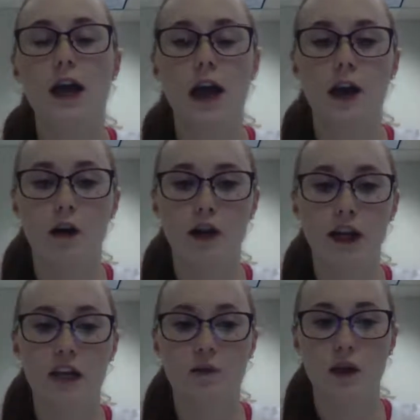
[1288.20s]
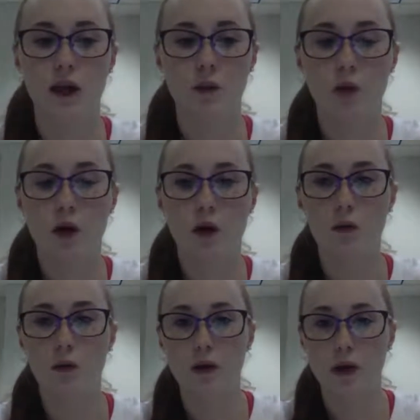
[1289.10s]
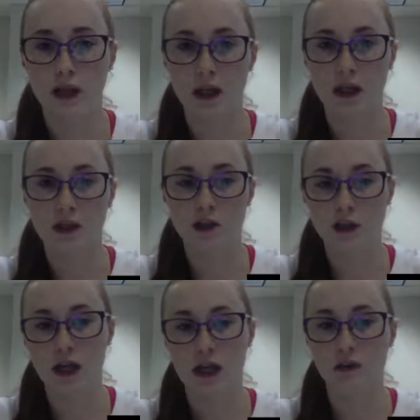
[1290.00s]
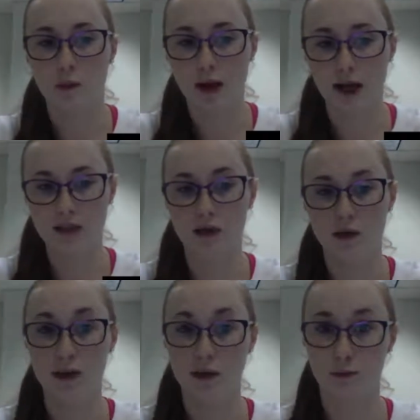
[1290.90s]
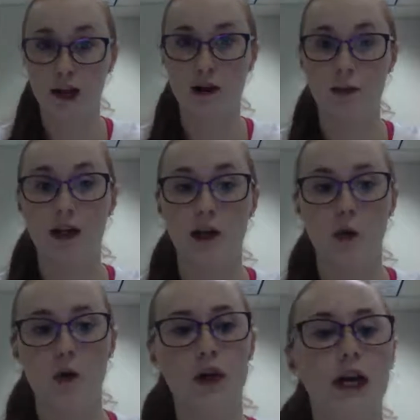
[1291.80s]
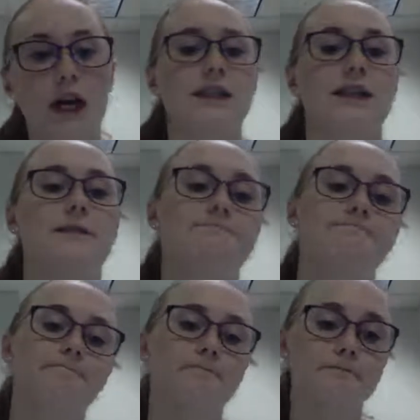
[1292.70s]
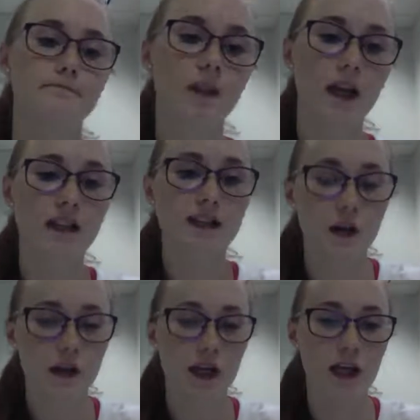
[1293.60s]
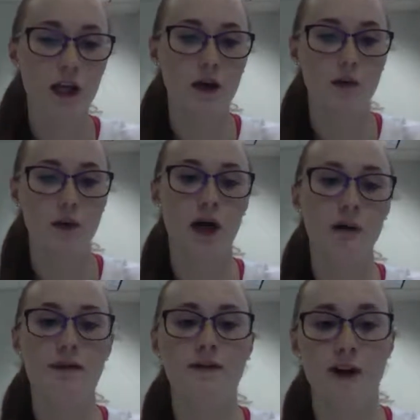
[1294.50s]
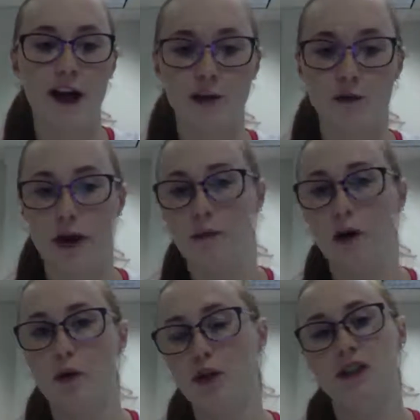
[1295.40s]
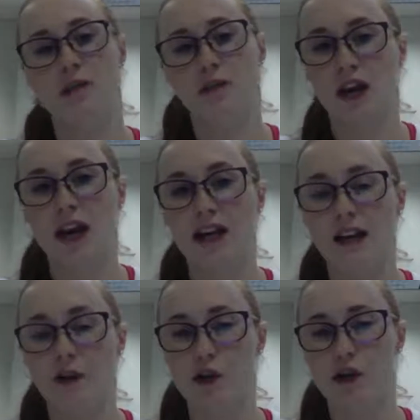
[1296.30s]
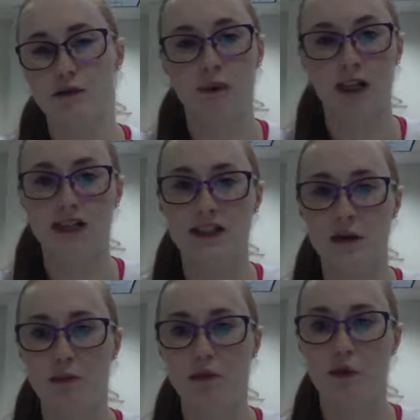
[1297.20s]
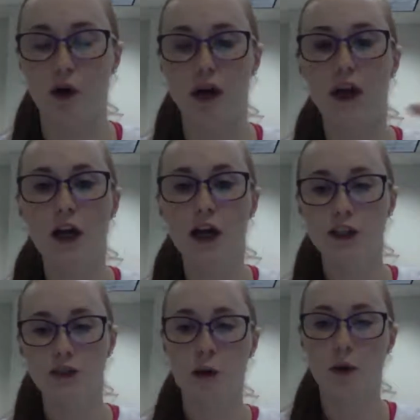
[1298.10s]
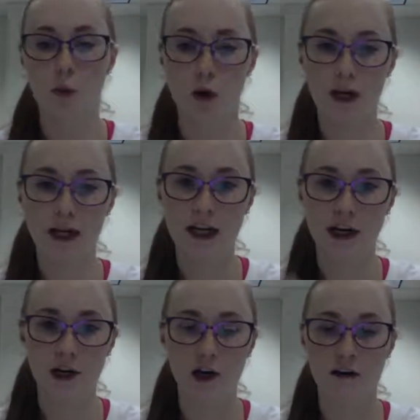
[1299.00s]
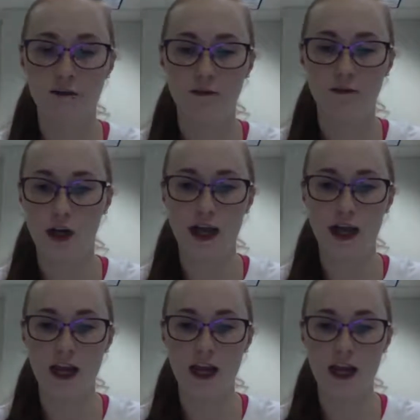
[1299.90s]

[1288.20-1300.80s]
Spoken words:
And all the kids were like, well, like it's just kind of a mess. So he was like, right, we need to organize it. And so he brought up a factor rainbow, which is something I had never like seen before. So he put 1 here and 48